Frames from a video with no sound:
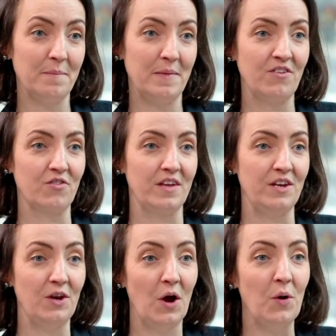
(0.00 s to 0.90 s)
make sure they
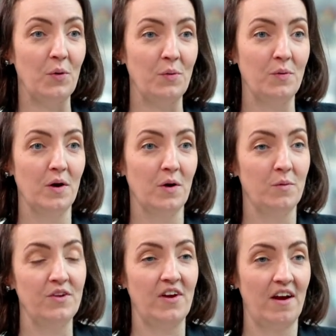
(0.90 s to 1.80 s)
know
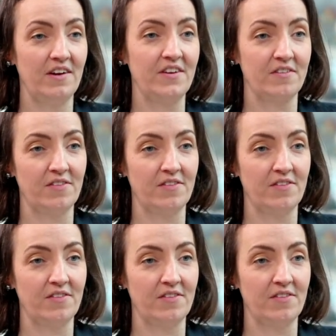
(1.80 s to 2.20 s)
which areas of